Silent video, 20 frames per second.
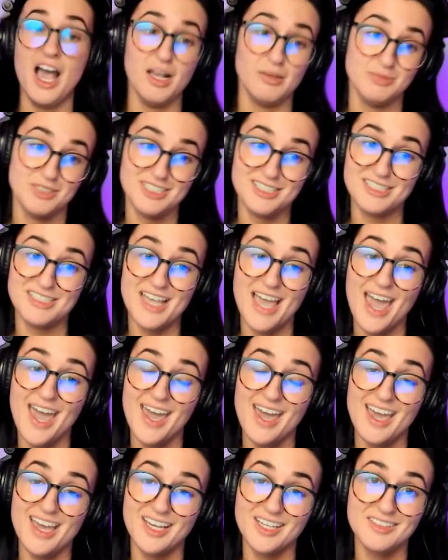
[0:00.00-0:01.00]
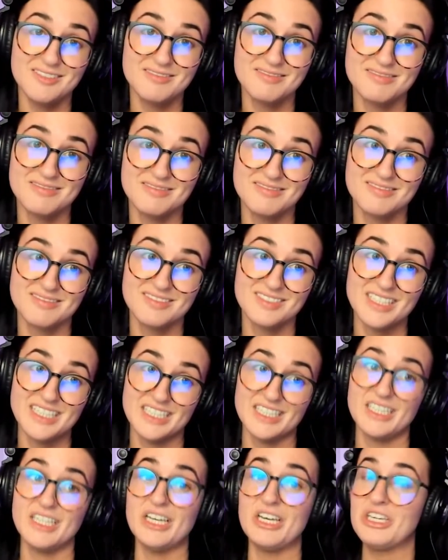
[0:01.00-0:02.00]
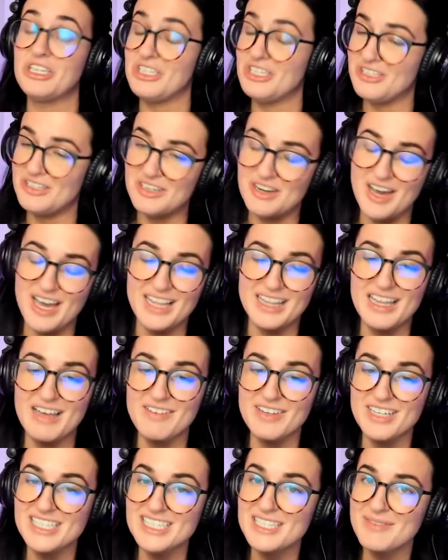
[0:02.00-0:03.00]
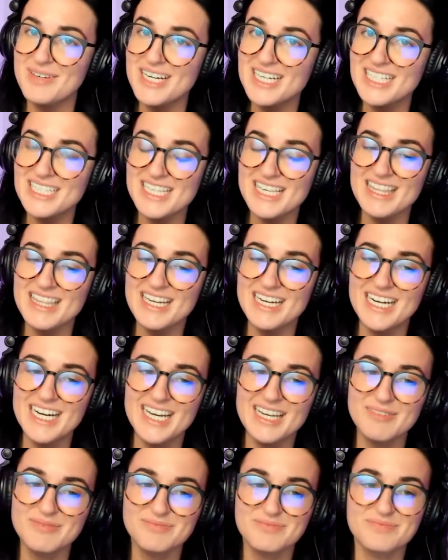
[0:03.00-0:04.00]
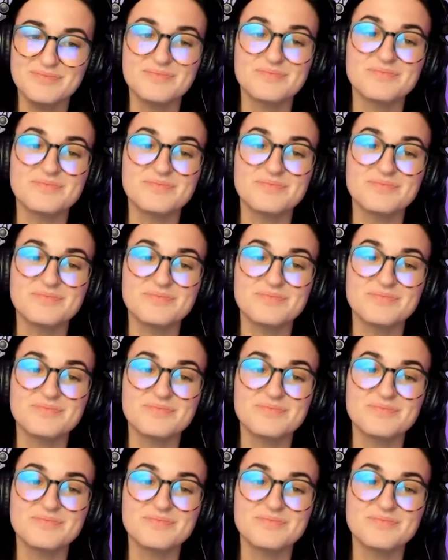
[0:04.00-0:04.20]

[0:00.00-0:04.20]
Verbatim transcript: I'm just saying. You know, I love a conspiracy theory.